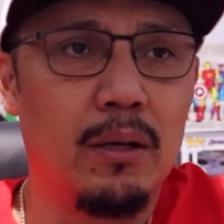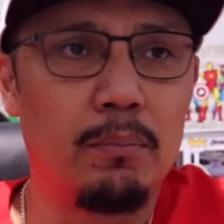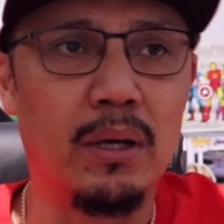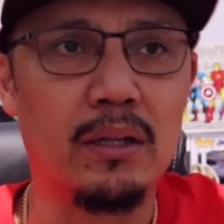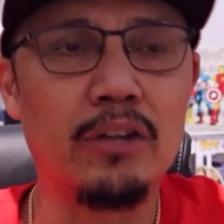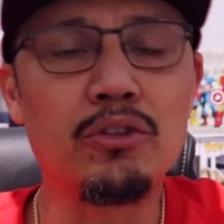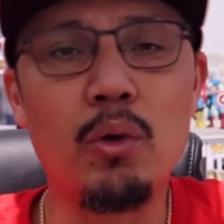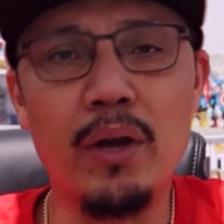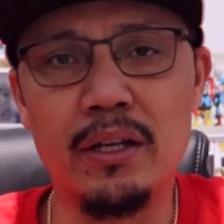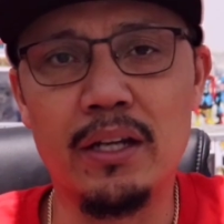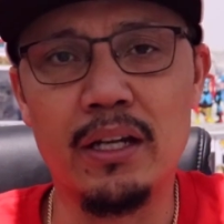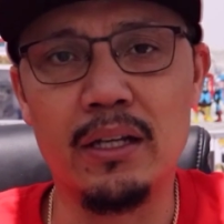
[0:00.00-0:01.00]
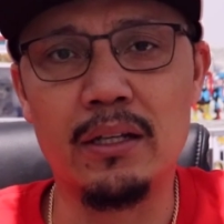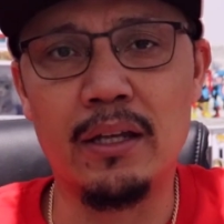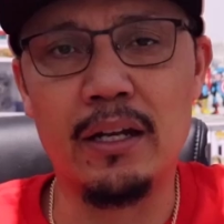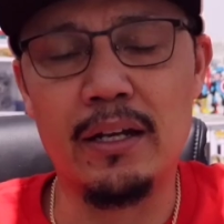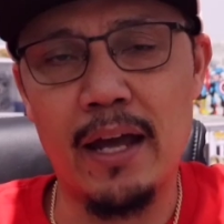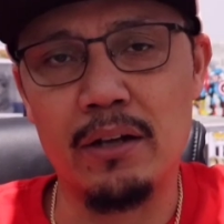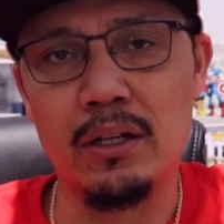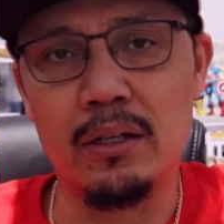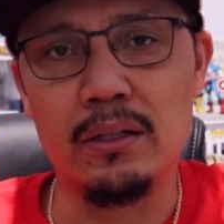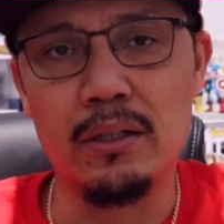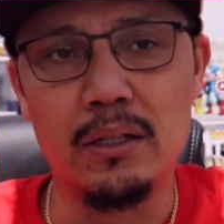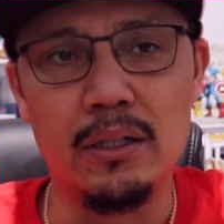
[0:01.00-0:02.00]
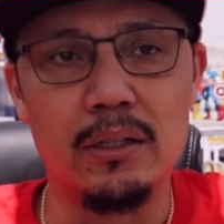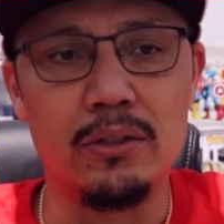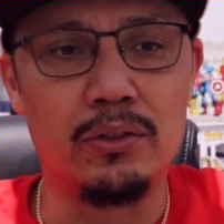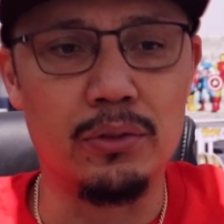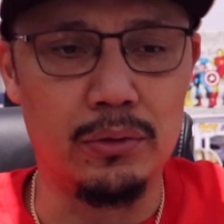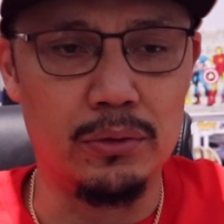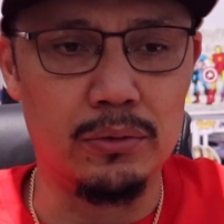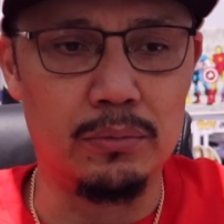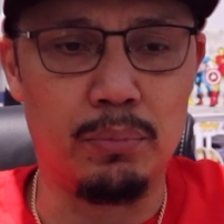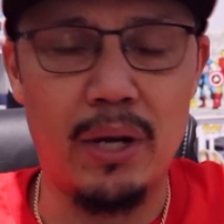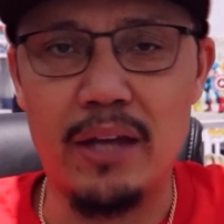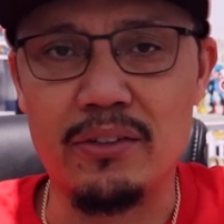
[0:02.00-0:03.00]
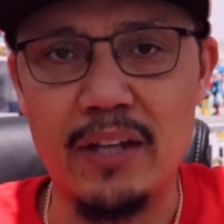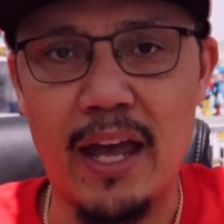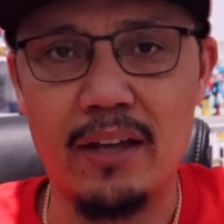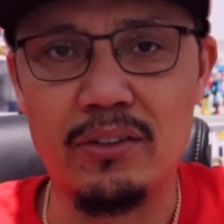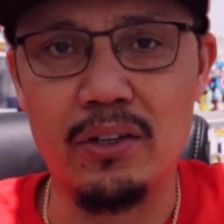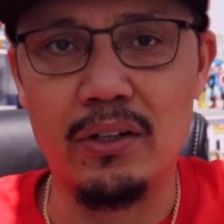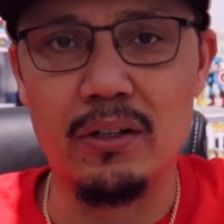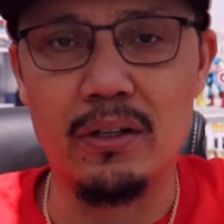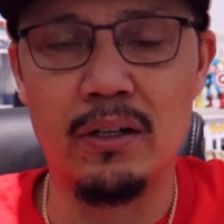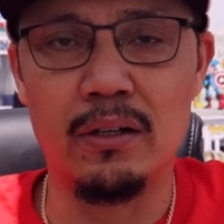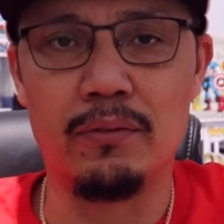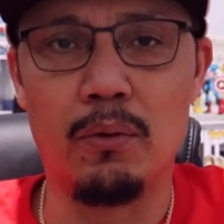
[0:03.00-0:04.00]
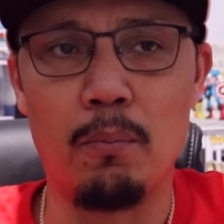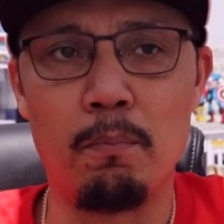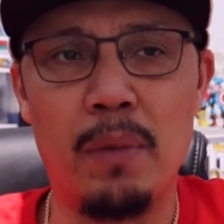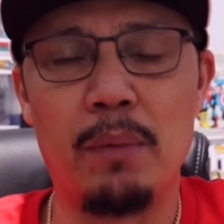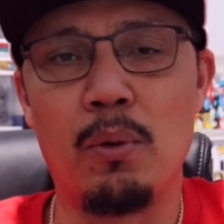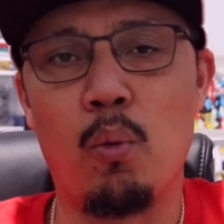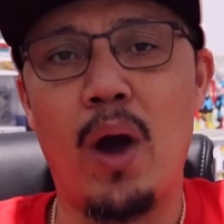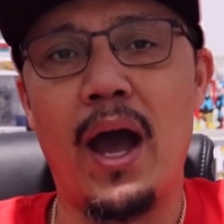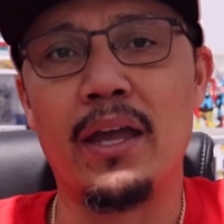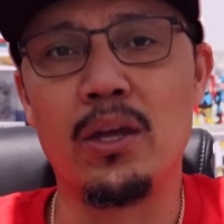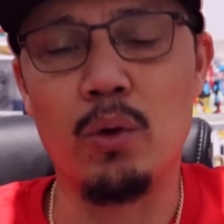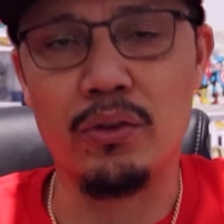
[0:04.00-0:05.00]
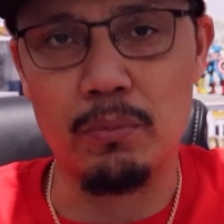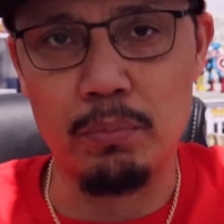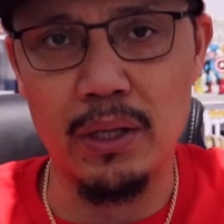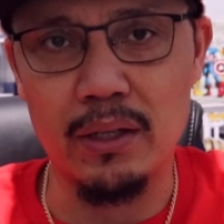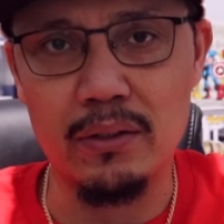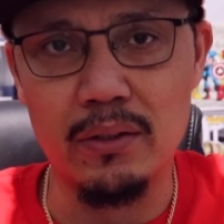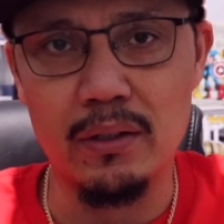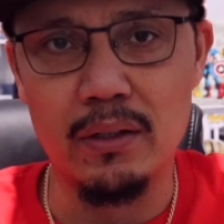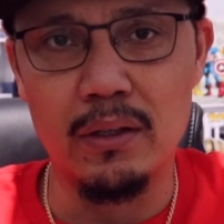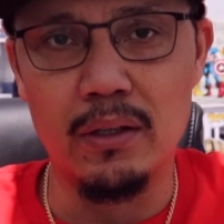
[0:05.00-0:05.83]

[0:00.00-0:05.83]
But let's go ahead and get it down to brass tacks here of maybe why he wasn't picked.